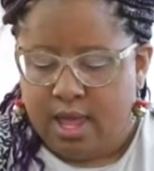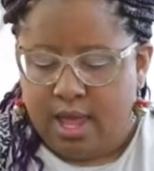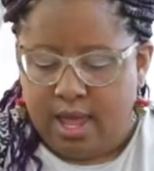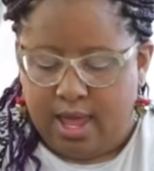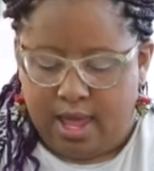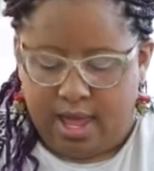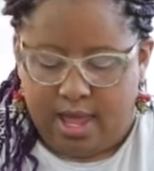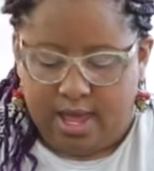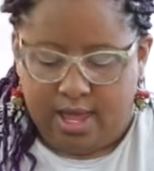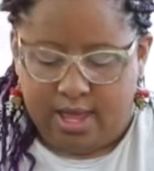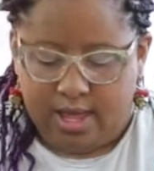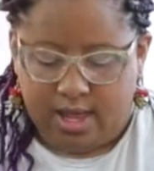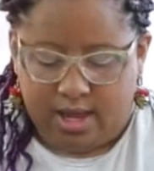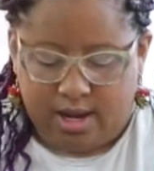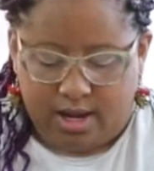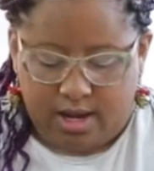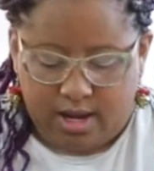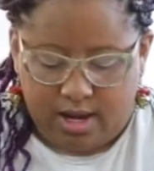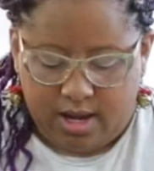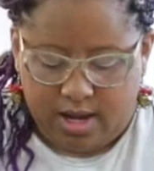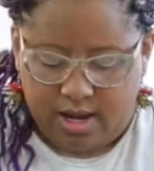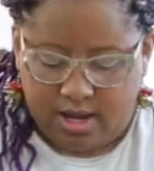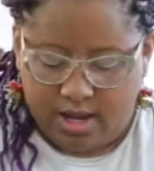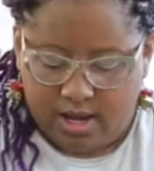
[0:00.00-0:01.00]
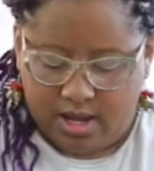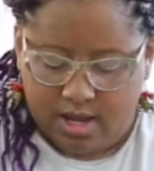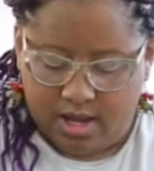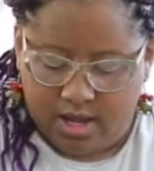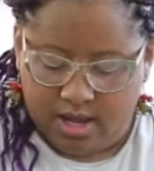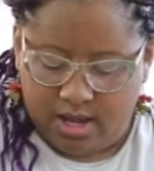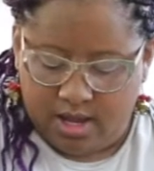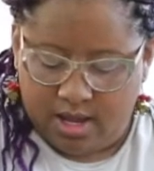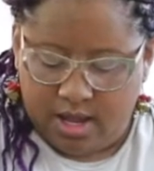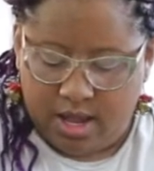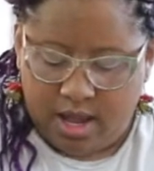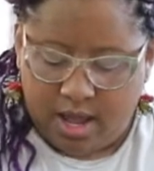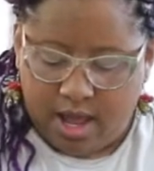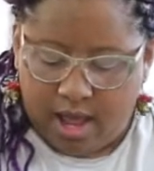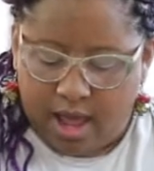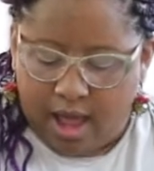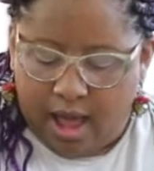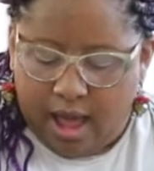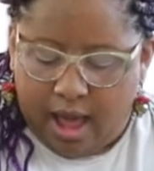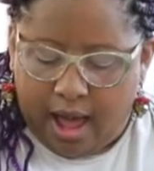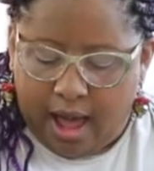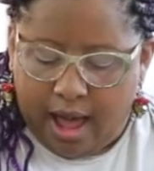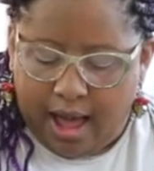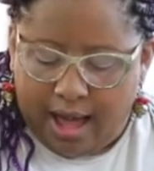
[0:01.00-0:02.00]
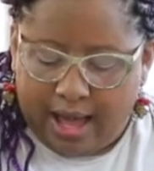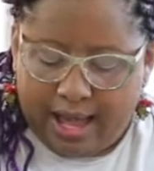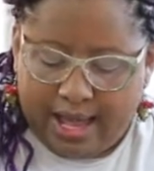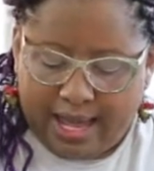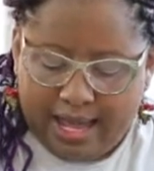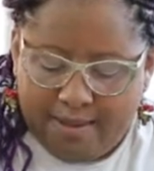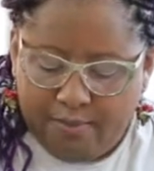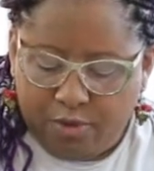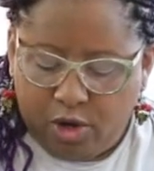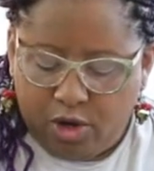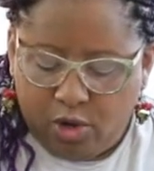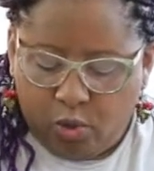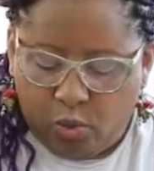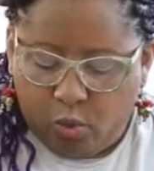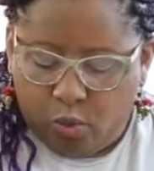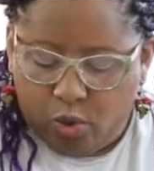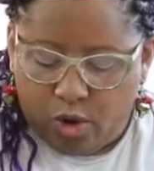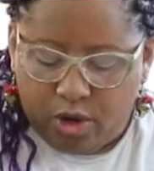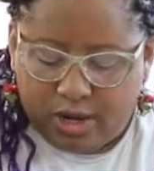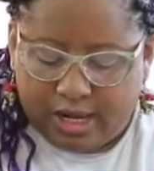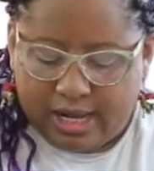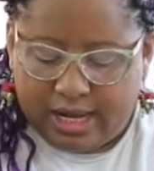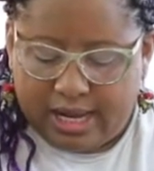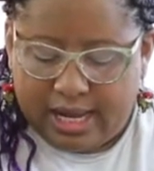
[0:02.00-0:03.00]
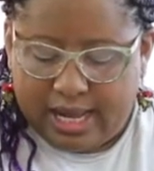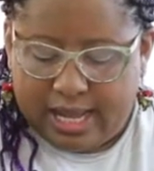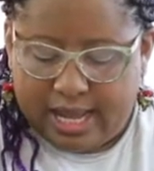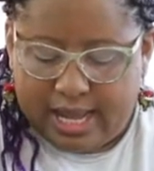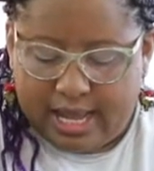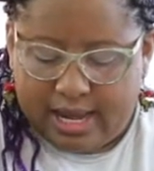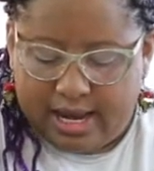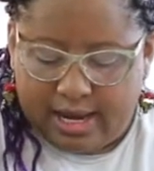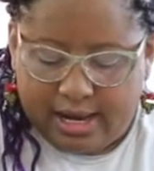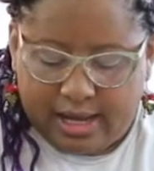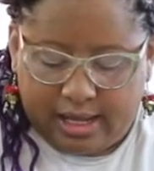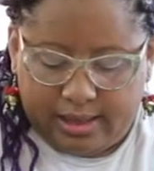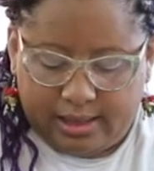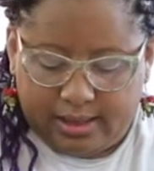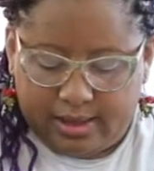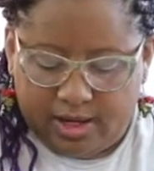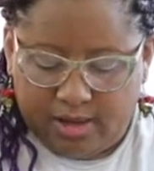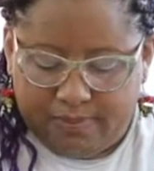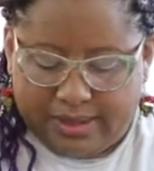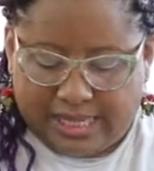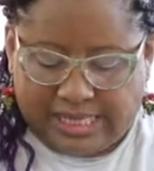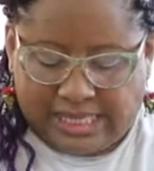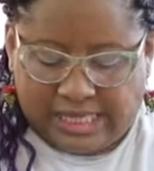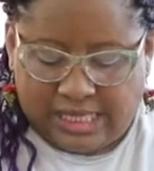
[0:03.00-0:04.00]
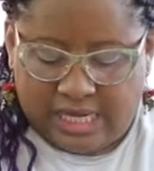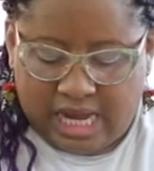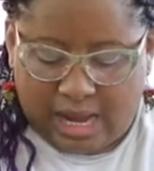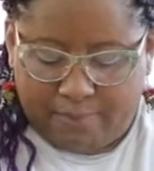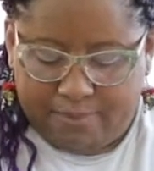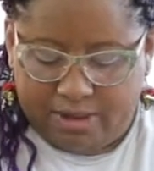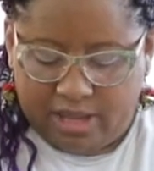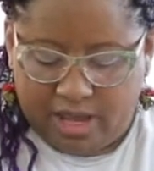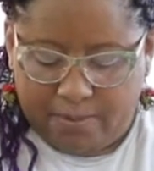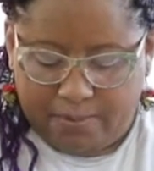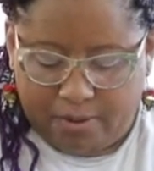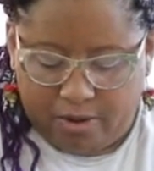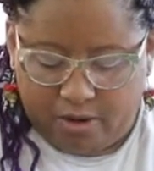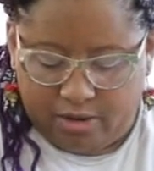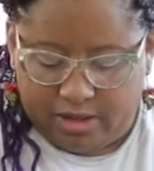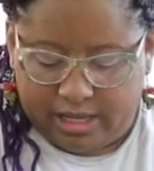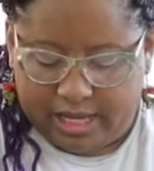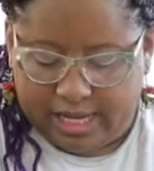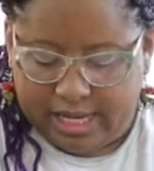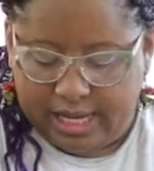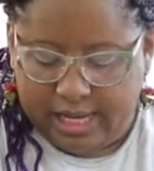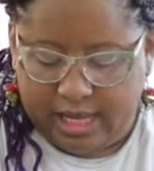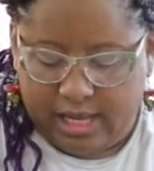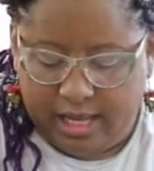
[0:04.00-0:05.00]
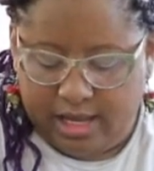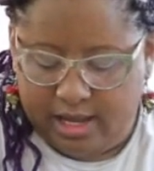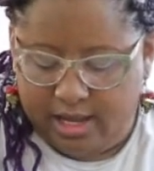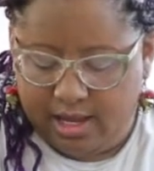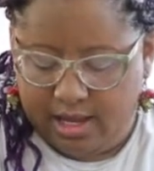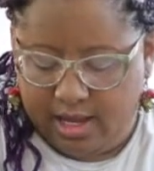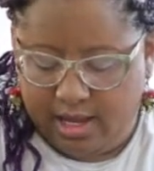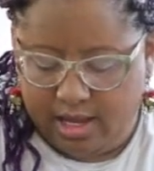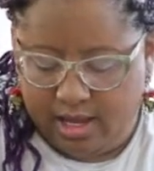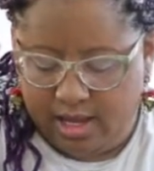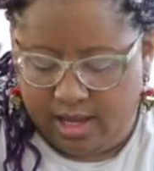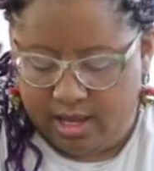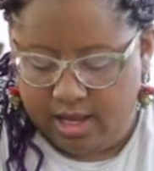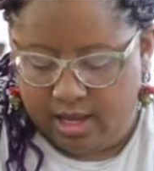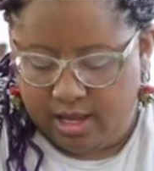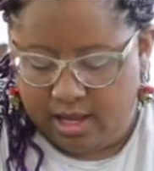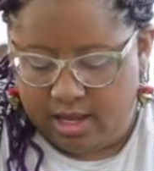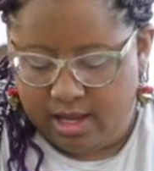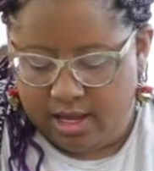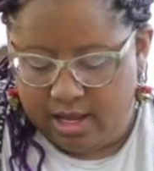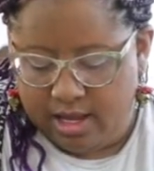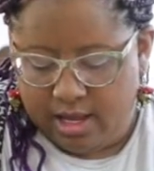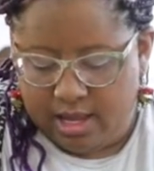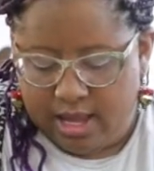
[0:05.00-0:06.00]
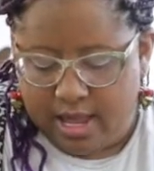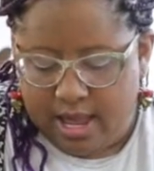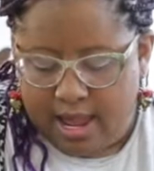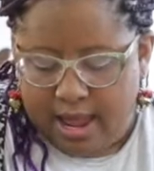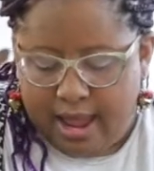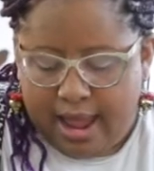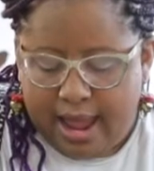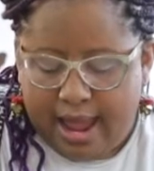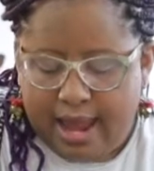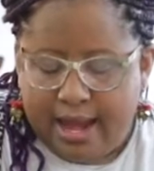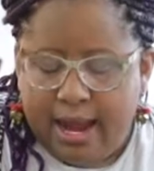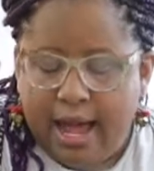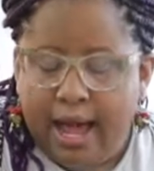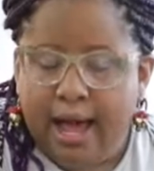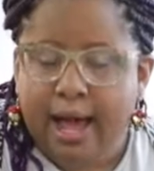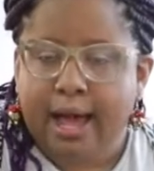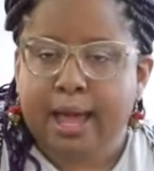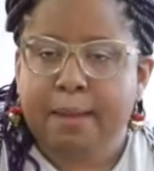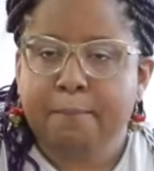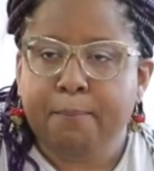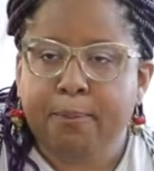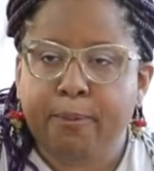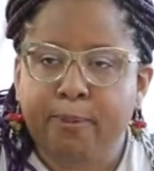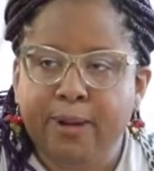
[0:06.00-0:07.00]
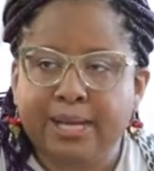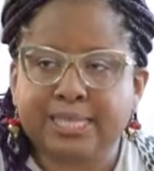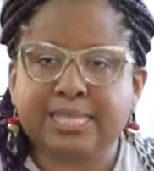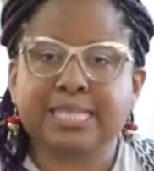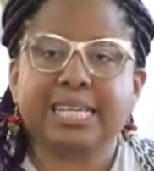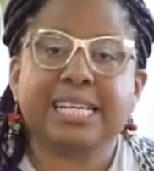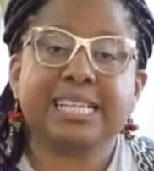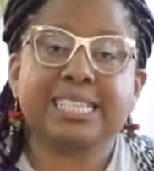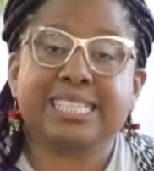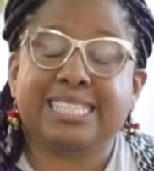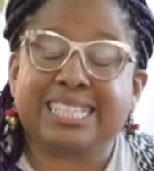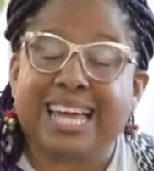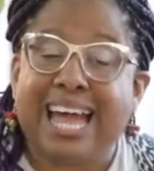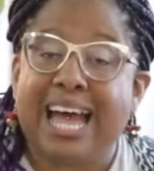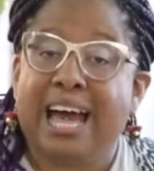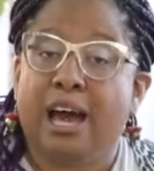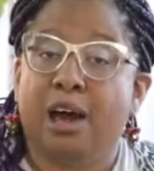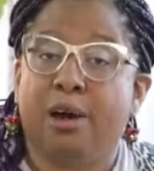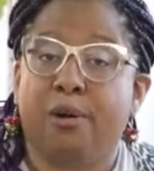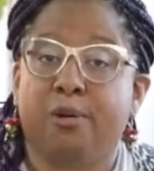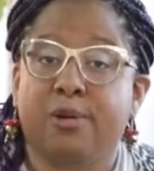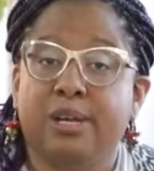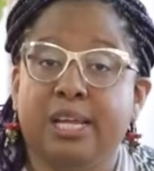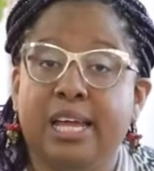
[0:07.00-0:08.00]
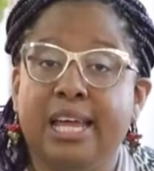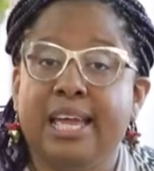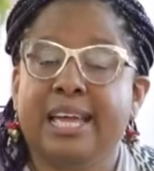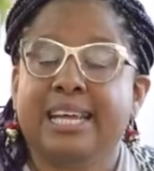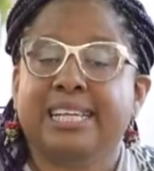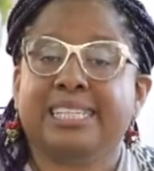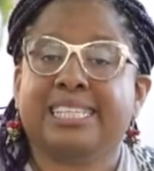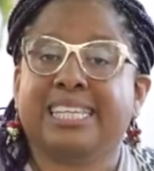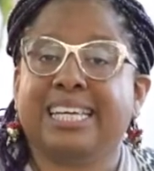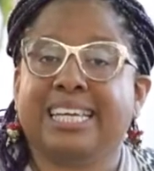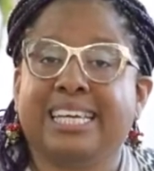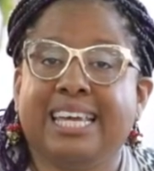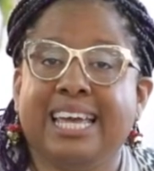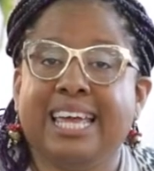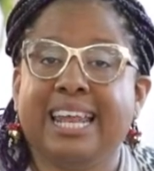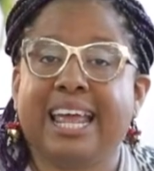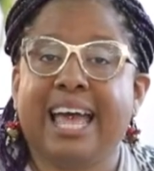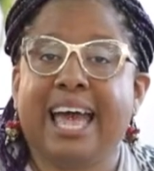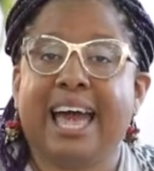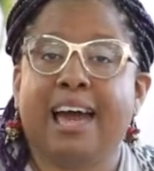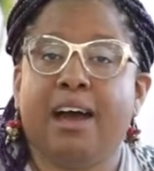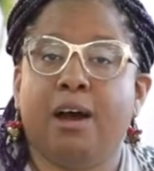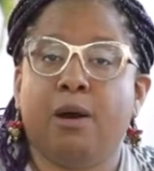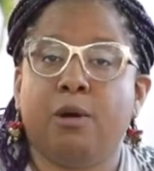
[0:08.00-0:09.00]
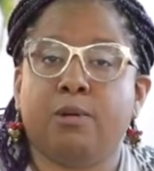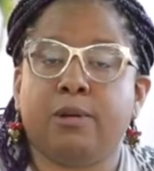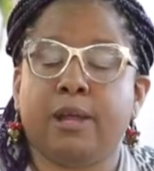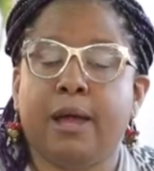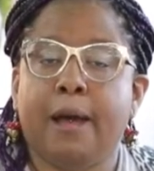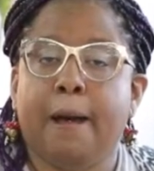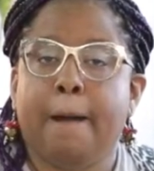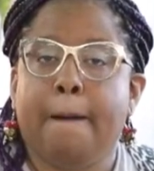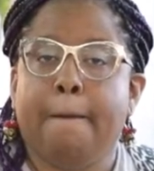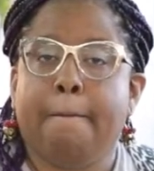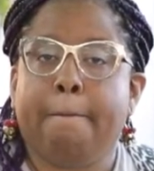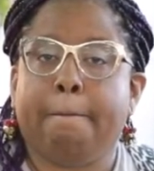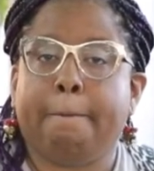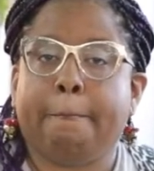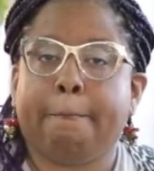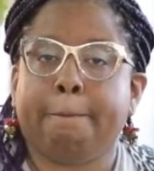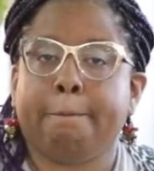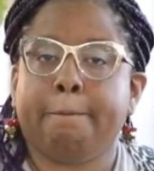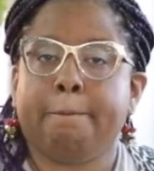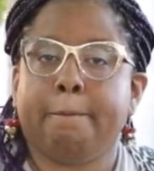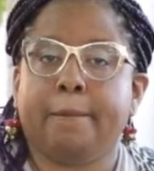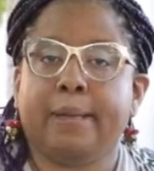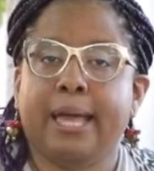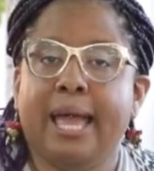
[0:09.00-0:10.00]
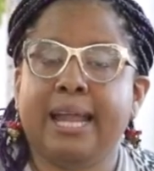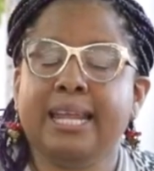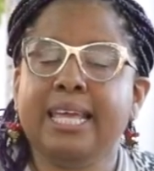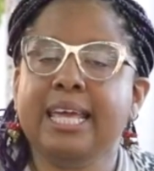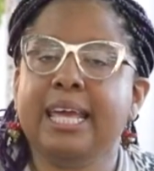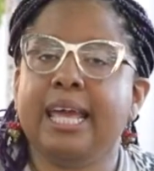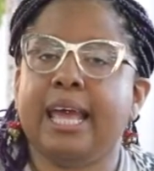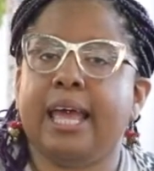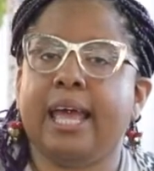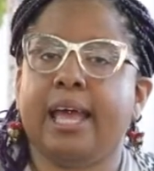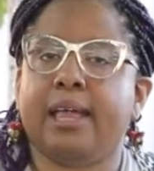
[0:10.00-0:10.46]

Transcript: And I am gonna work it in a little bit to the top of that perlite. And I'm pressing down to get out any